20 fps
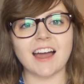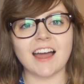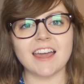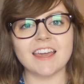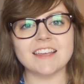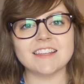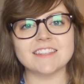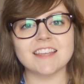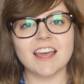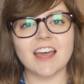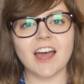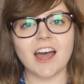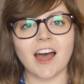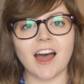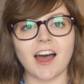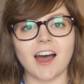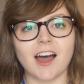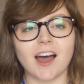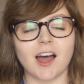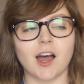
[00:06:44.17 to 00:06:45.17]
guys.
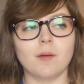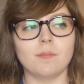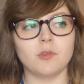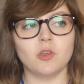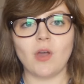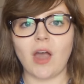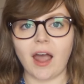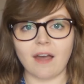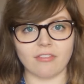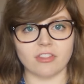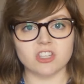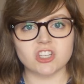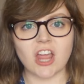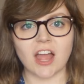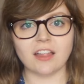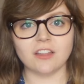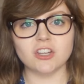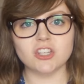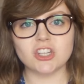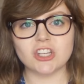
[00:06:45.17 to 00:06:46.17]
You have the
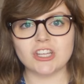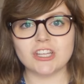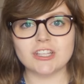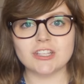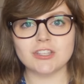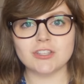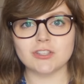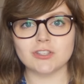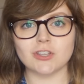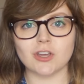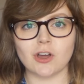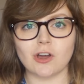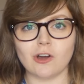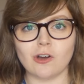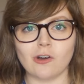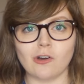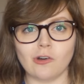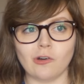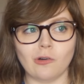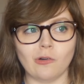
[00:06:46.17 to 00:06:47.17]
challenges,
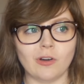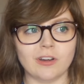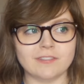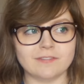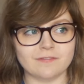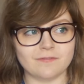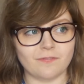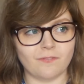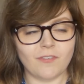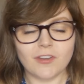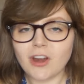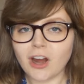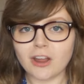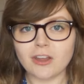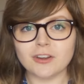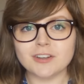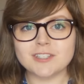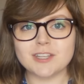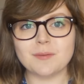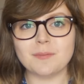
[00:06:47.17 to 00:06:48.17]
so figure
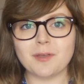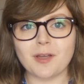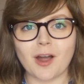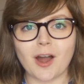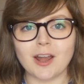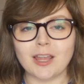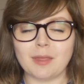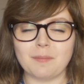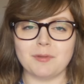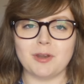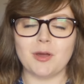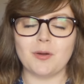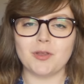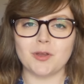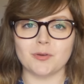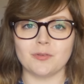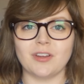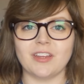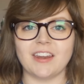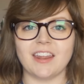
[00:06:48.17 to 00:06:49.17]
out your TBR, let me know
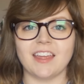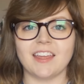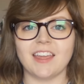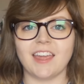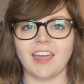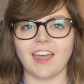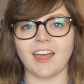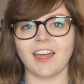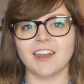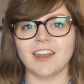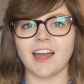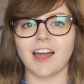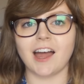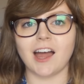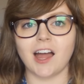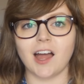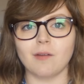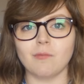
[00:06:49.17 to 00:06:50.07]
what you're reading, and